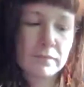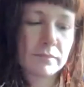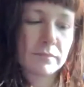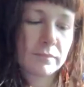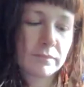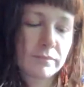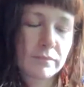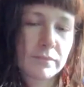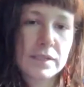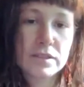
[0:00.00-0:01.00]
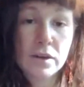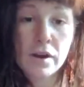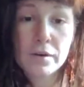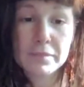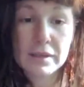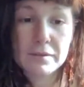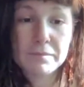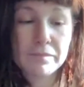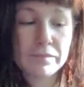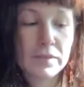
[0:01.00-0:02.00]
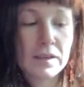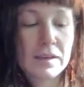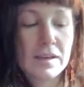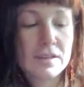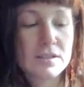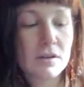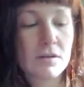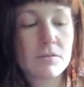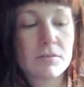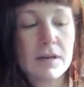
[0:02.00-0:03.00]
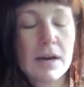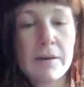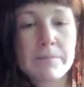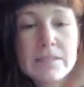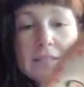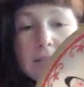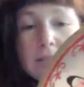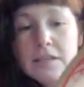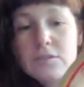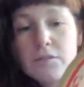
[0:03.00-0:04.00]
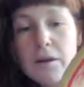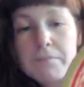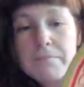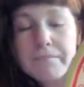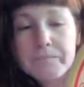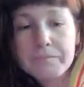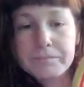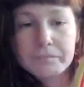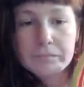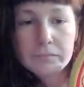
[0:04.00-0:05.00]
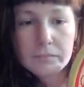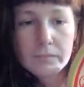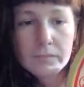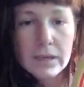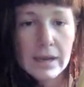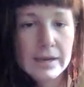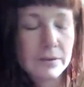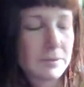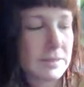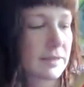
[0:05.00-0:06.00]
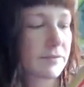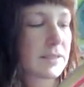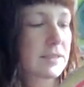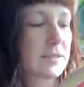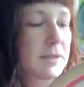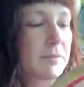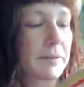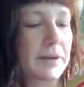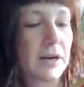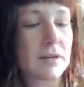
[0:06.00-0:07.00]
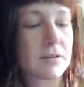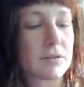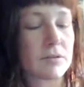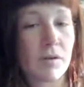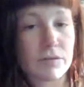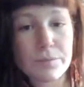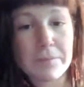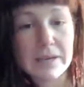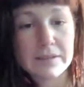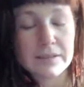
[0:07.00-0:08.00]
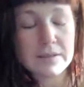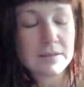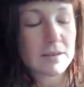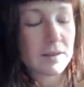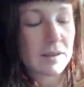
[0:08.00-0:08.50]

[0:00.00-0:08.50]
It's the heartbeat. So um, this is my drum, and it was gifted to me by my uncle who also made it.